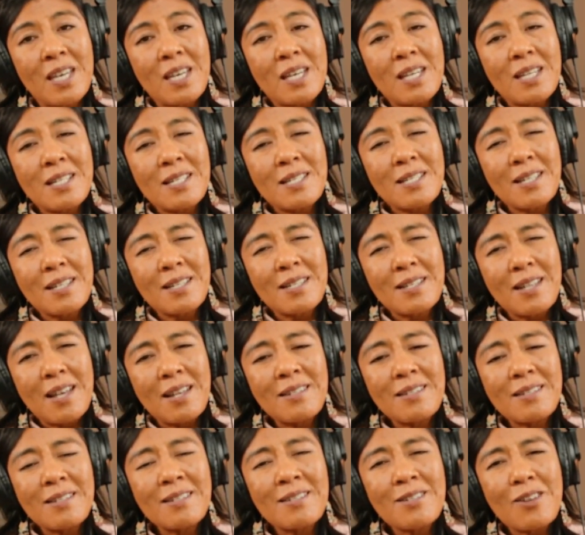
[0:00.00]

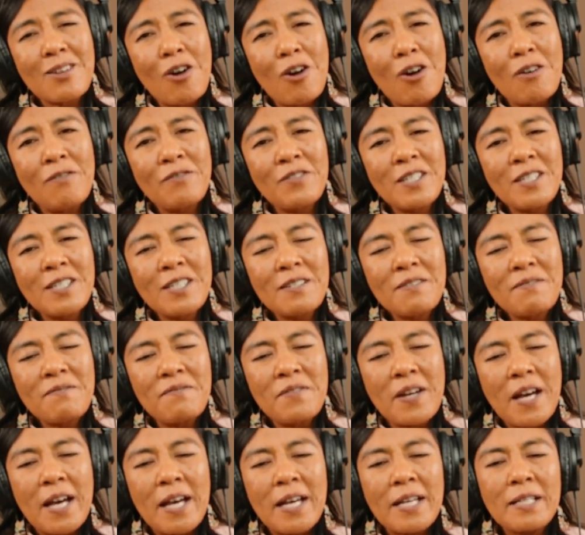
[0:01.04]
Success is often
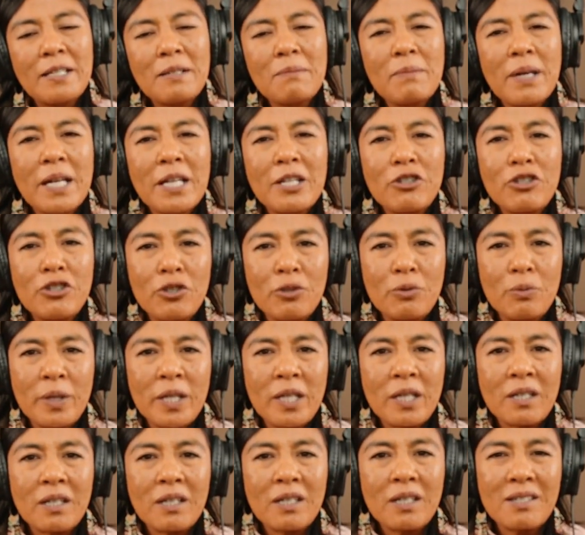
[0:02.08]
defined by
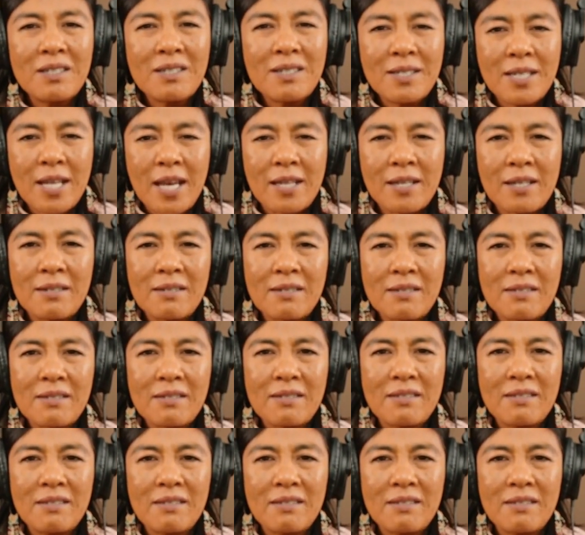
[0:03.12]
doing and status.